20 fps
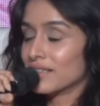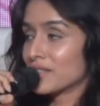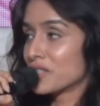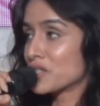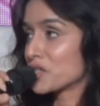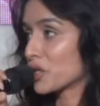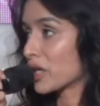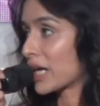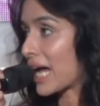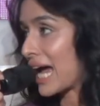
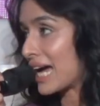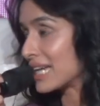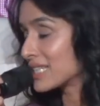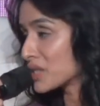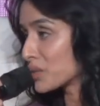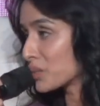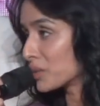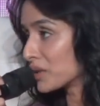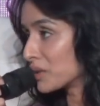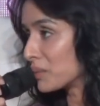shook
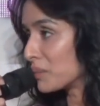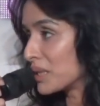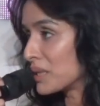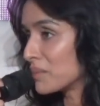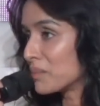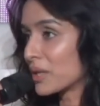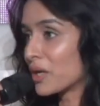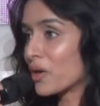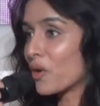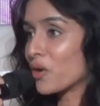hands with me
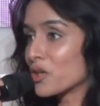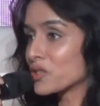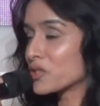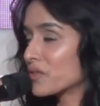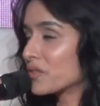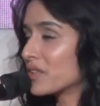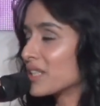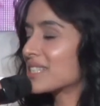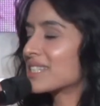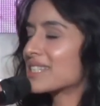because
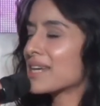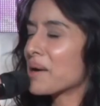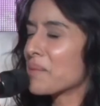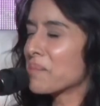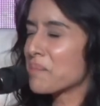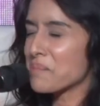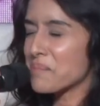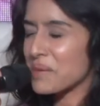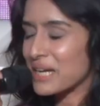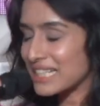of these
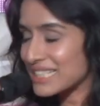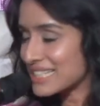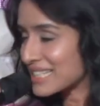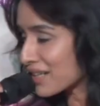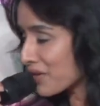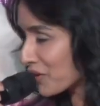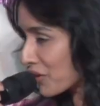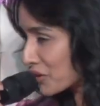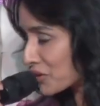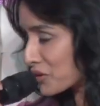
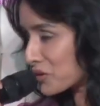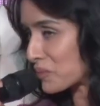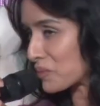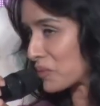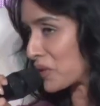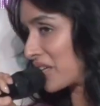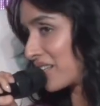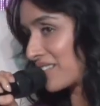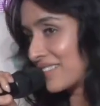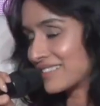amazing
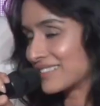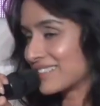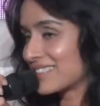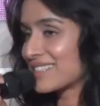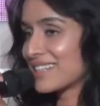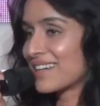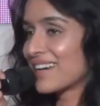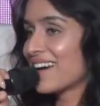entrepreneurs.